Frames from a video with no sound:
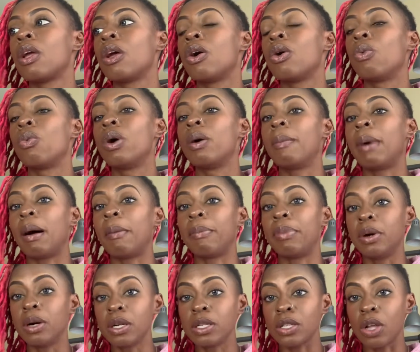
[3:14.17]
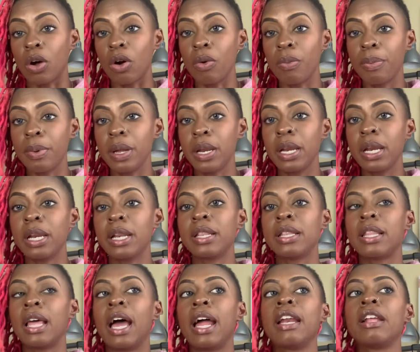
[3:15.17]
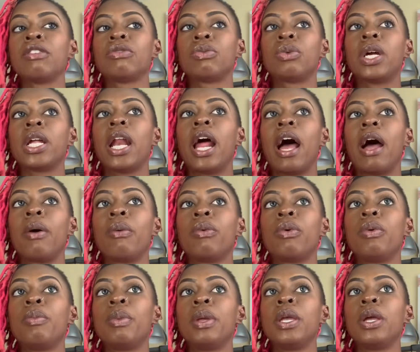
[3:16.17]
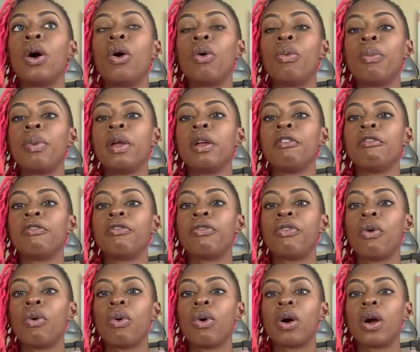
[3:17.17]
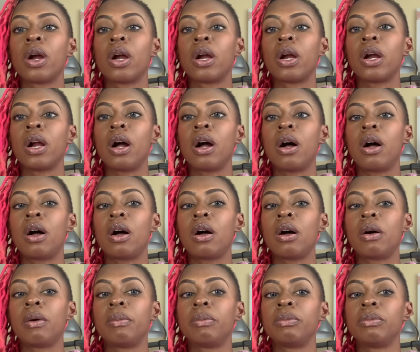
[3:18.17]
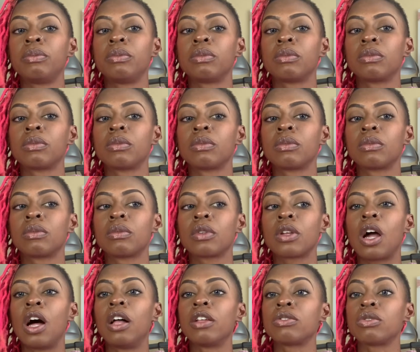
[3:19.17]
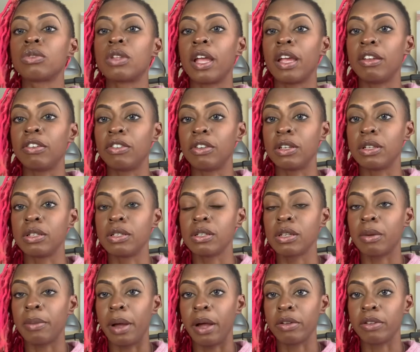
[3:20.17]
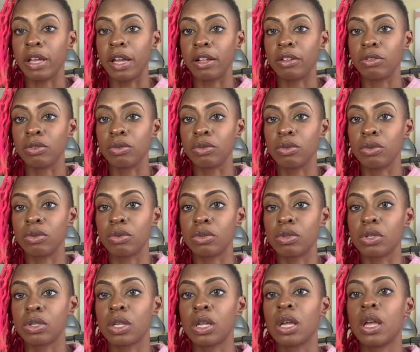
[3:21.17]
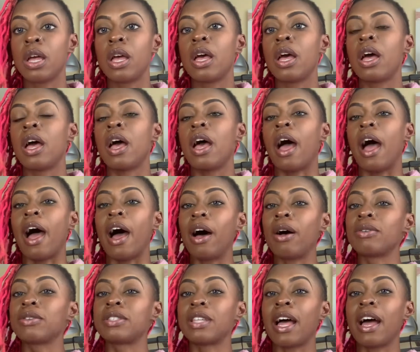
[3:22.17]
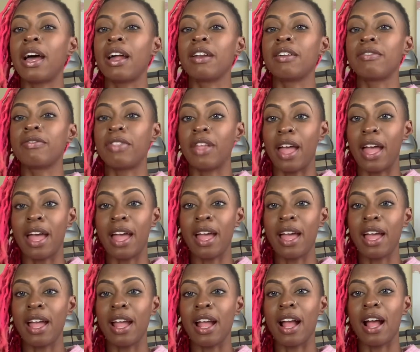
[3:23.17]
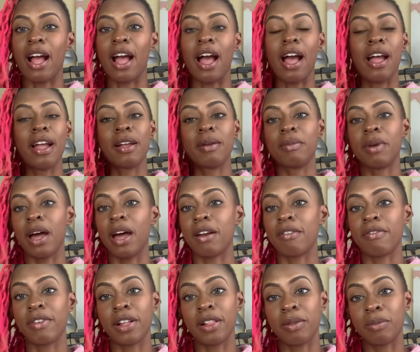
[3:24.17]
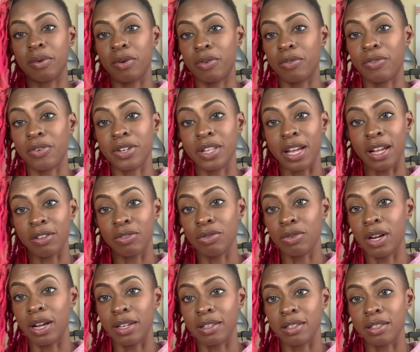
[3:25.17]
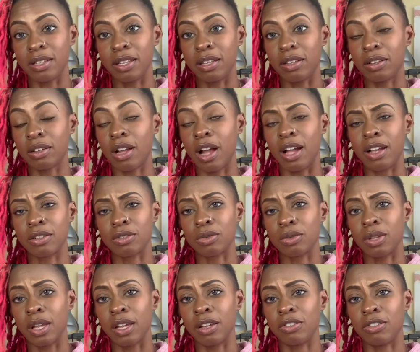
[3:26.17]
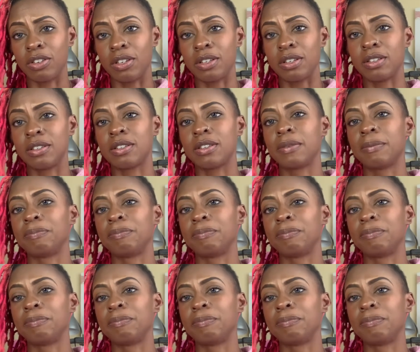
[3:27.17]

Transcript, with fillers: when my books open, that is when I will be open for um, consultations about tattoos. Outside of that, I am not available for tattoo consult consultations.